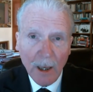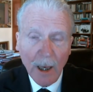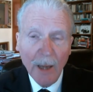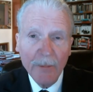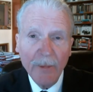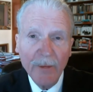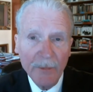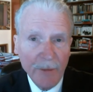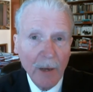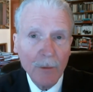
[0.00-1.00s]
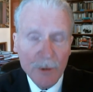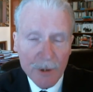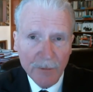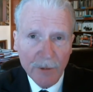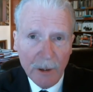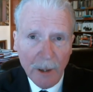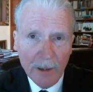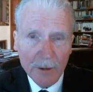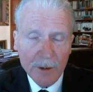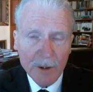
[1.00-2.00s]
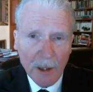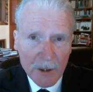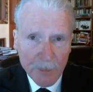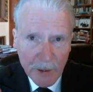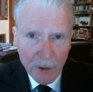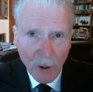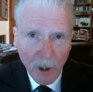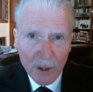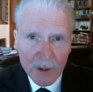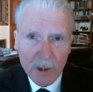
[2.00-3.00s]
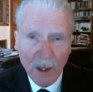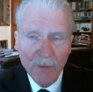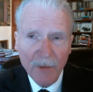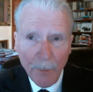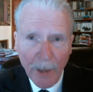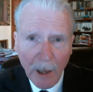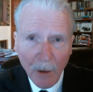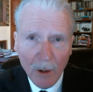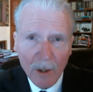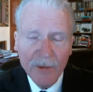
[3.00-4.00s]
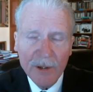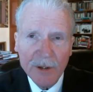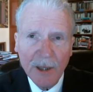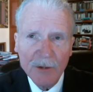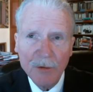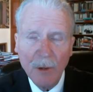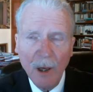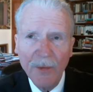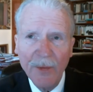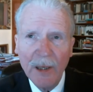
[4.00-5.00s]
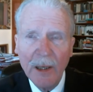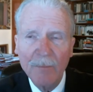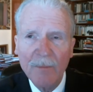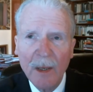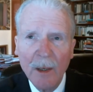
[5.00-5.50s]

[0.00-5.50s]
on the founders of the United States because of the power of his natural law thinking.